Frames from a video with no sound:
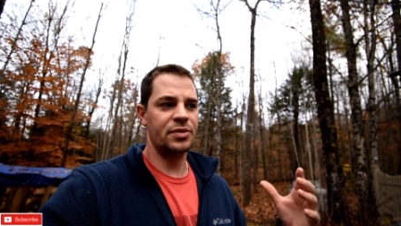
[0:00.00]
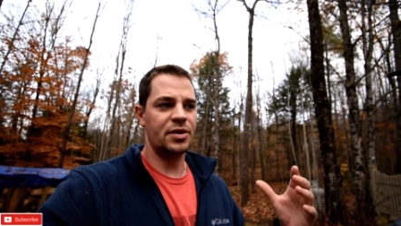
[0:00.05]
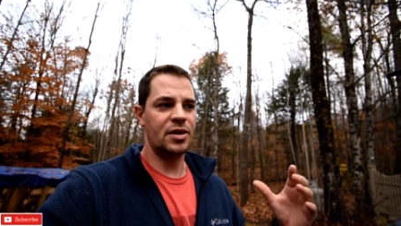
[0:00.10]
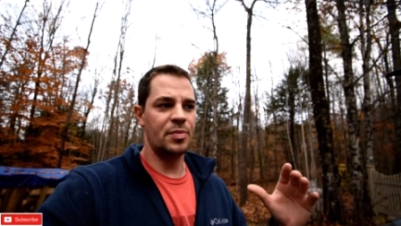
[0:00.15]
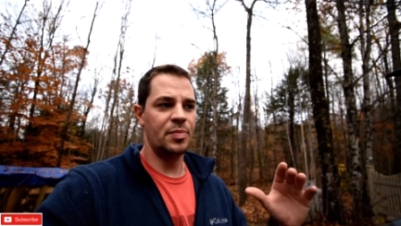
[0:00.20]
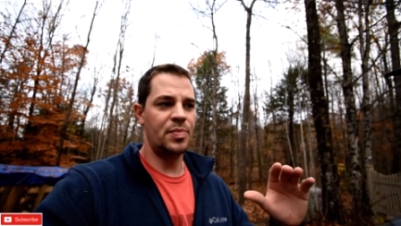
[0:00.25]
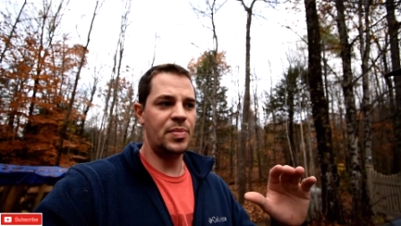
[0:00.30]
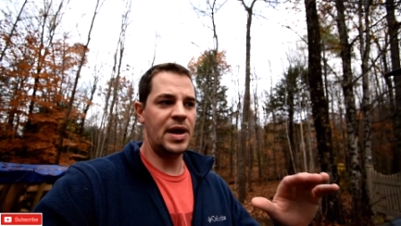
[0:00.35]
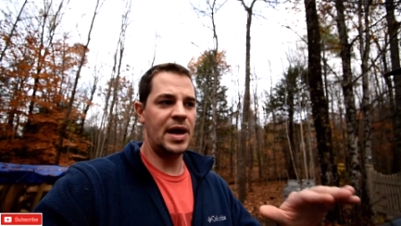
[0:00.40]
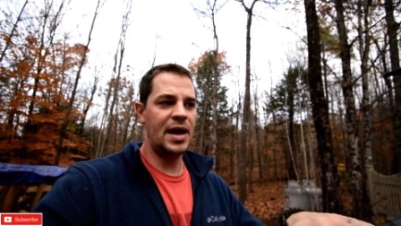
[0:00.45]

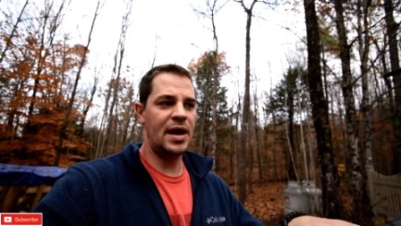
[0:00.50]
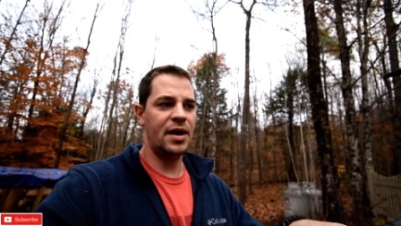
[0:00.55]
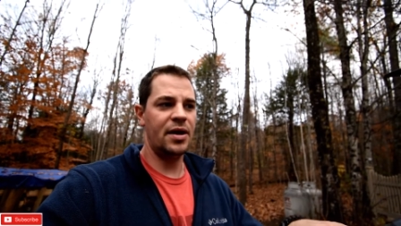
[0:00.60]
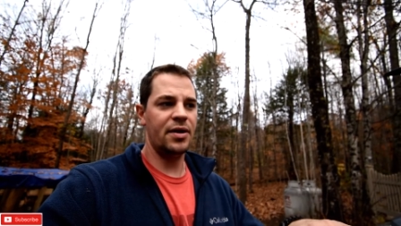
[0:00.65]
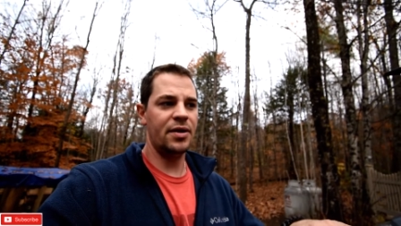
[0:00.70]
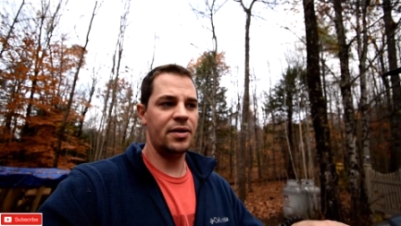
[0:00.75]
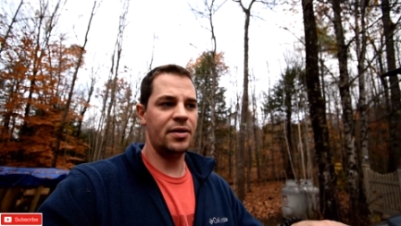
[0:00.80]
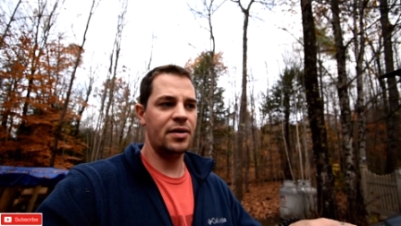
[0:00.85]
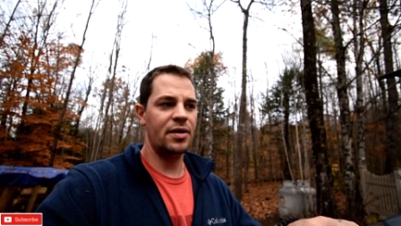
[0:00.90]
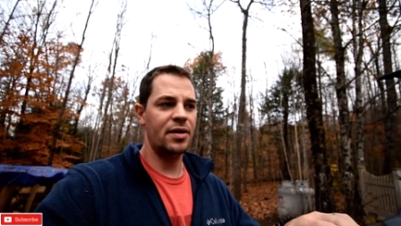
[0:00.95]

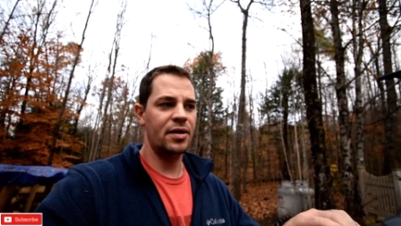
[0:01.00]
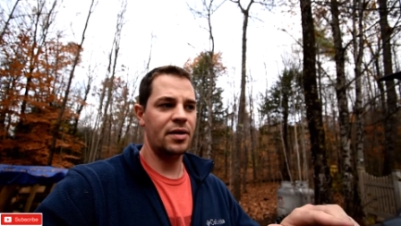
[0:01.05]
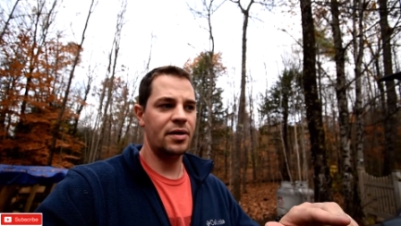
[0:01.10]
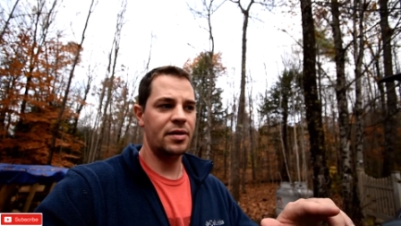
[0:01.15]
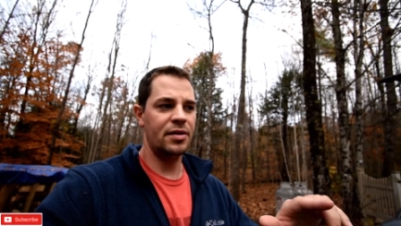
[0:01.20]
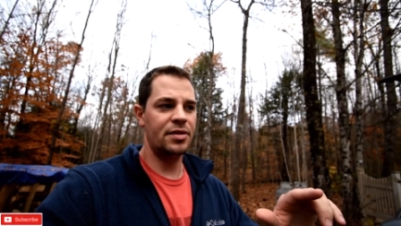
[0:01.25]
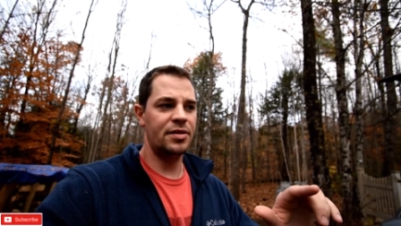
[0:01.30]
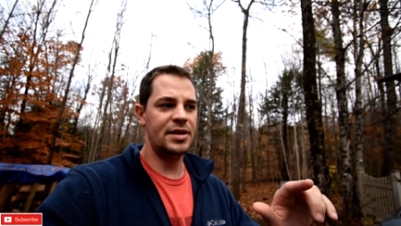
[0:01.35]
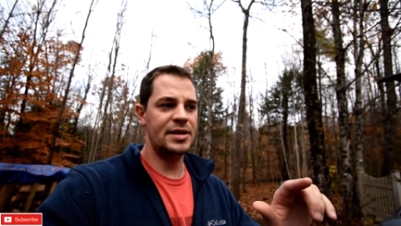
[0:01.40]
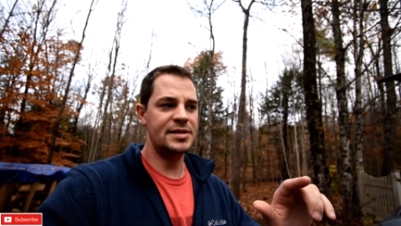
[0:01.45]
compare
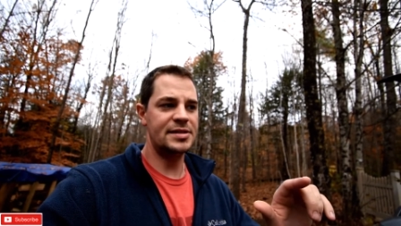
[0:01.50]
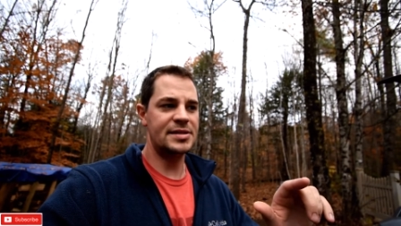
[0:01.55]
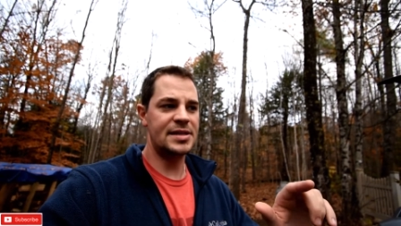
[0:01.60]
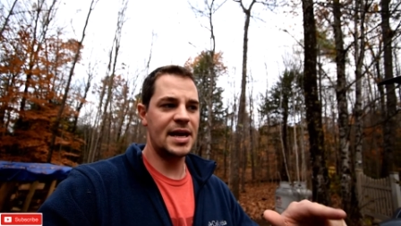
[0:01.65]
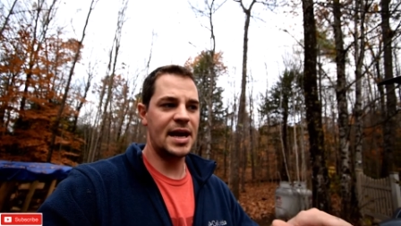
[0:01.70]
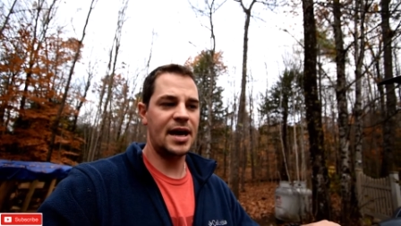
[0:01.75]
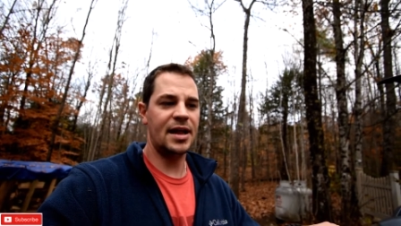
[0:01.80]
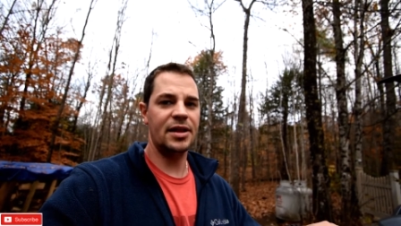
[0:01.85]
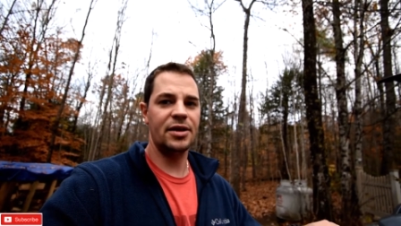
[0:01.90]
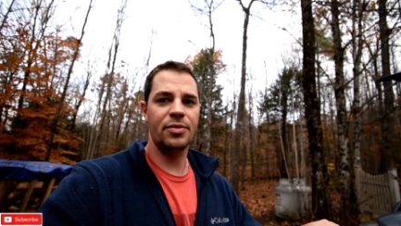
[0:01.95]
these
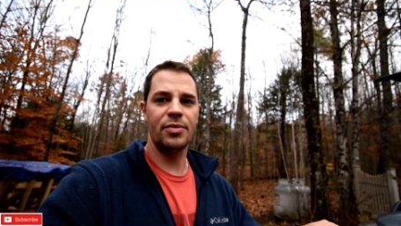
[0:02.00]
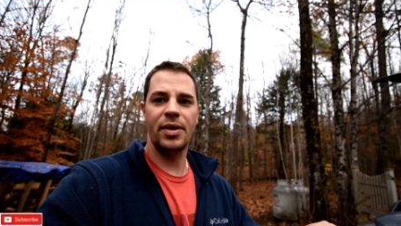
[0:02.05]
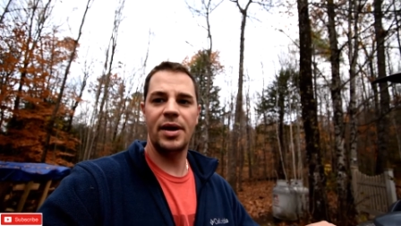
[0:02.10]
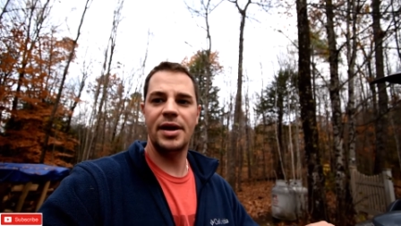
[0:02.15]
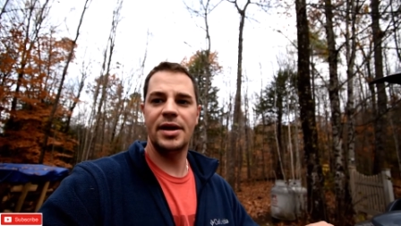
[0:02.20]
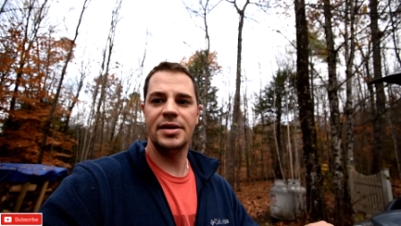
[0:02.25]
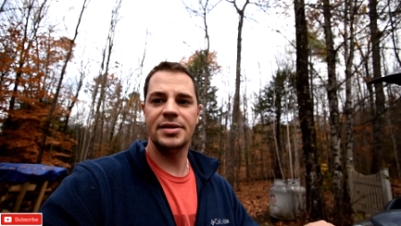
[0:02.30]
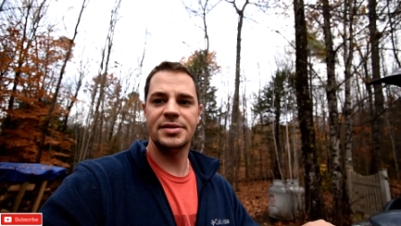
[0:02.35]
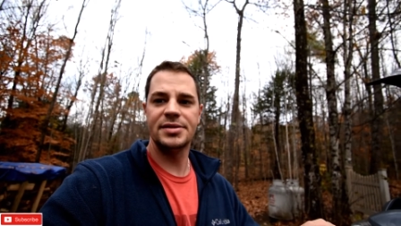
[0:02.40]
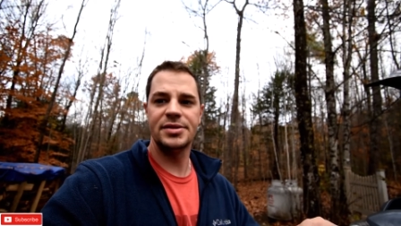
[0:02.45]
Cali
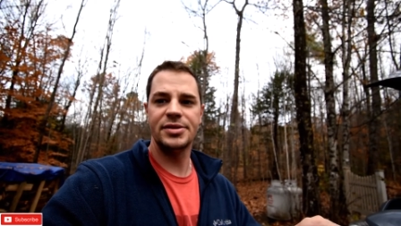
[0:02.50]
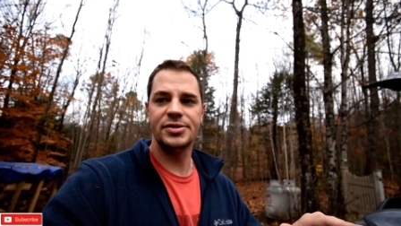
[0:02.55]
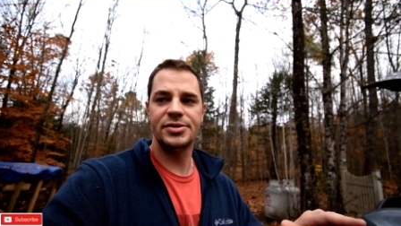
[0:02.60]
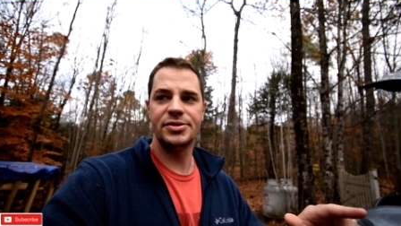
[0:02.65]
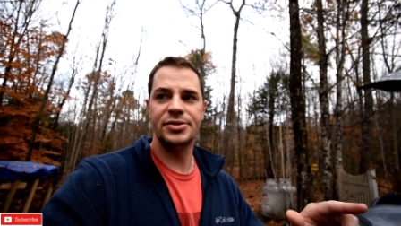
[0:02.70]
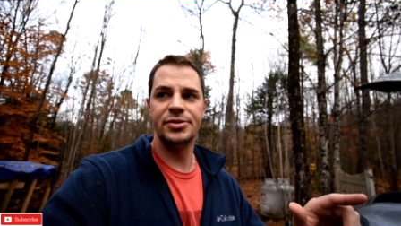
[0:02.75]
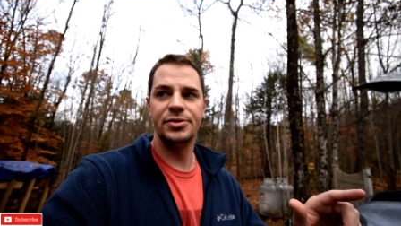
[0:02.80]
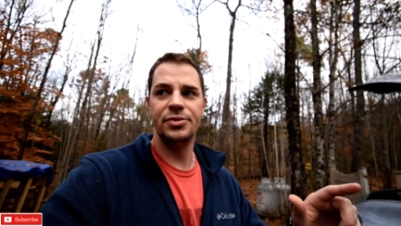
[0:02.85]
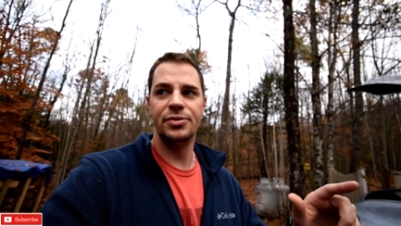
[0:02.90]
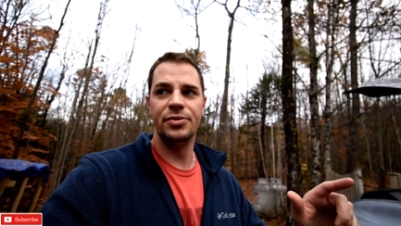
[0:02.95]
raised
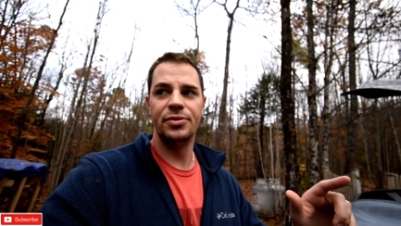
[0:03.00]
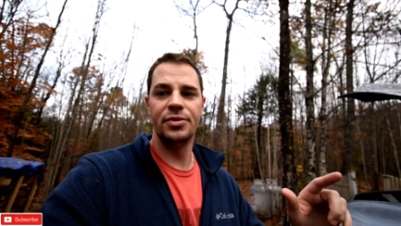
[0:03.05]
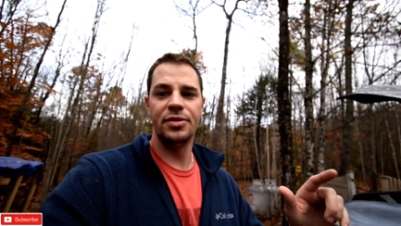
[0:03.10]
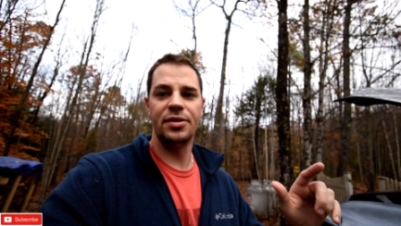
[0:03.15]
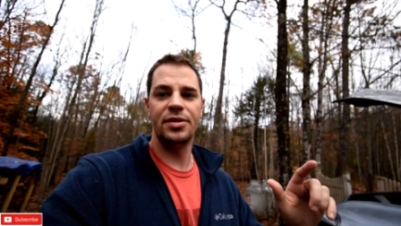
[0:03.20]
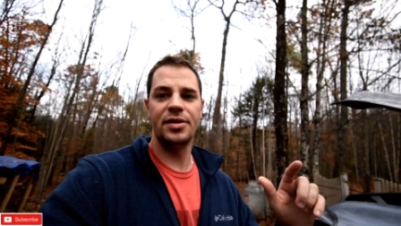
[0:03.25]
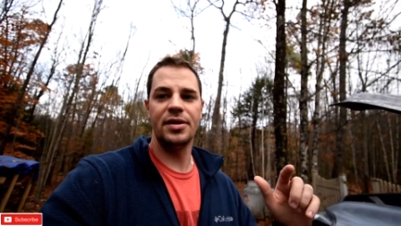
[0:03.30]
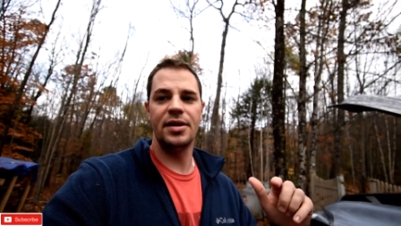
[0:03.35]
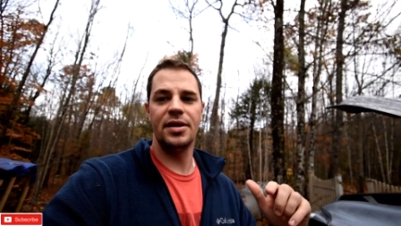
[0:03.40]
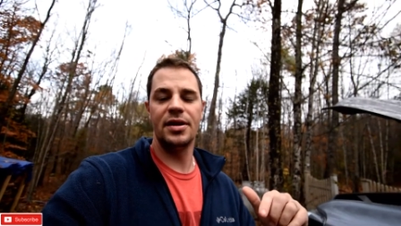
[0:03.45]
to
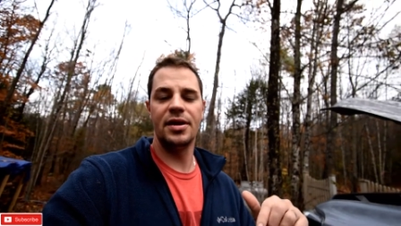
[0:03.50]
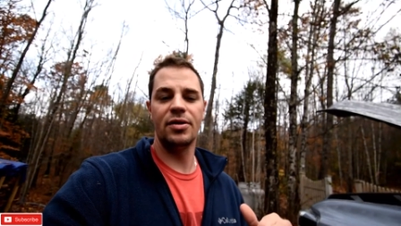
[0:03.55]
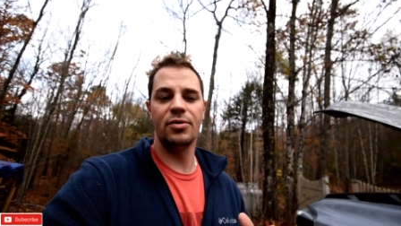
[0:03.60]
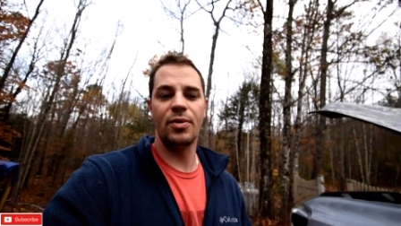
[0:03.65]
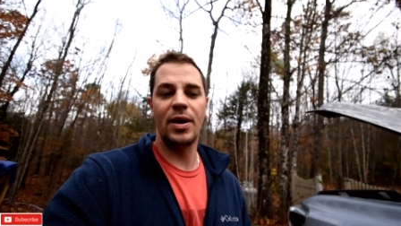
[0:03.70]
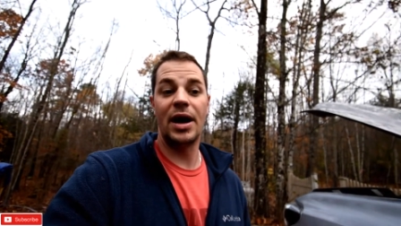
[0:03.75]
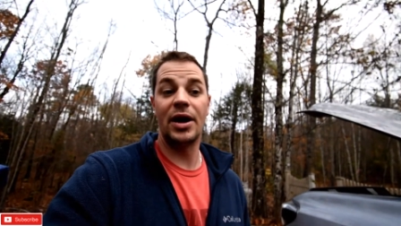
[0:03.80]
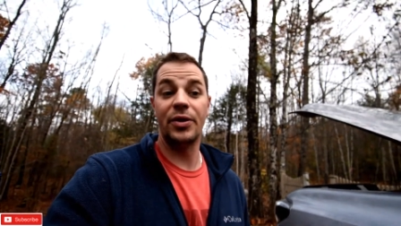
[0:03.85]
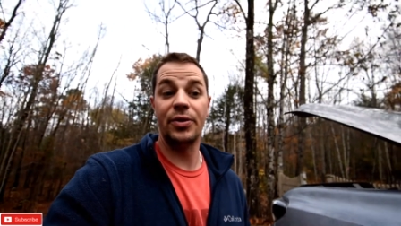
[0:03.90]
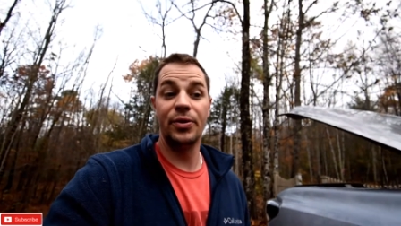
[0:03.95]
the
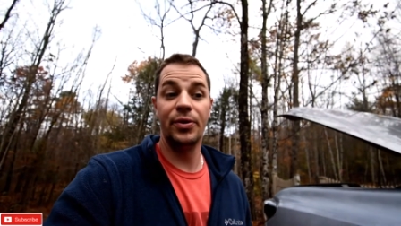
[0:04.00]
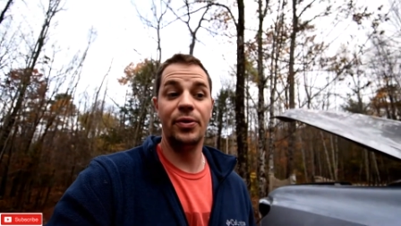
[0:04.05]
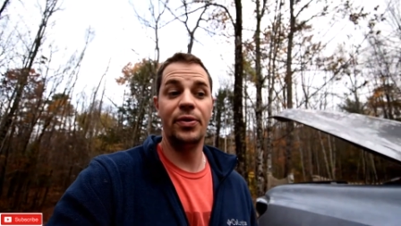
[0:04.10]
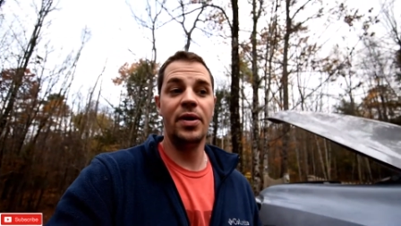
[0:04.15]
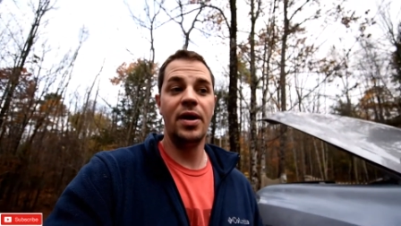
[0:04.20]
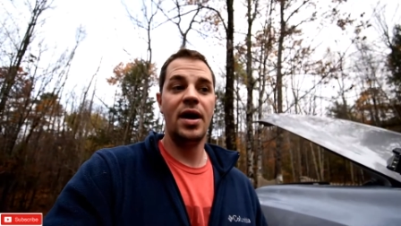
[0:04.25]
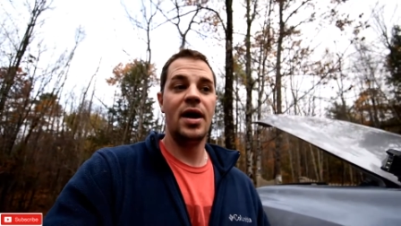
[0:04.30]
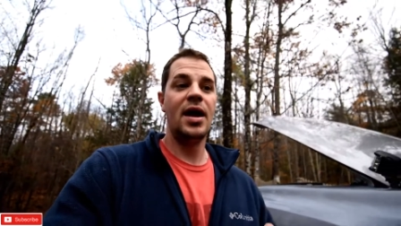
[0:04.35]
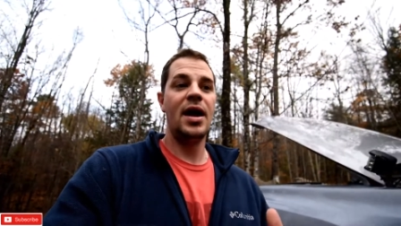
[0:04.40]
Rago